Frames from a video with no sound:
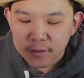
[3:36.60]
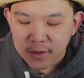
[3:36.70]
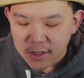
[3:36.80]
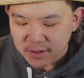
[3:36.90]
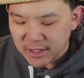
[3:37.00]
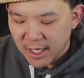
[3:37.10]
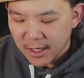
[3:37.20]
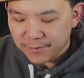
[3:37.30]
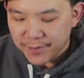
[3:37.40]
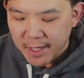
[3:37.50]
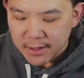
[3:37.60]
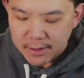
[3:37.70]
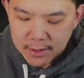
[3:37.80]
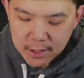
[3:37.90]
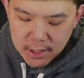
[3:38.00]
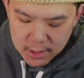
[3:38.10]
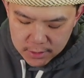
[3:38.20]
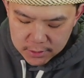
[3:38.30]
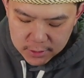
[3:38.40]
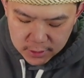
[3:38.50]
That's not a bad
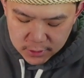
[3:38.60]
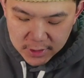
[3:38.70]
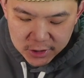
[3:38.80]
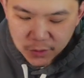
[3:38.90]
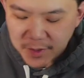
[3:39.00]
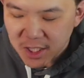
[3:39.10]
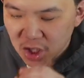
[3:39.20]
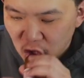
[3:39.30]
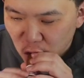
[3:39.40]
card, so not too bad.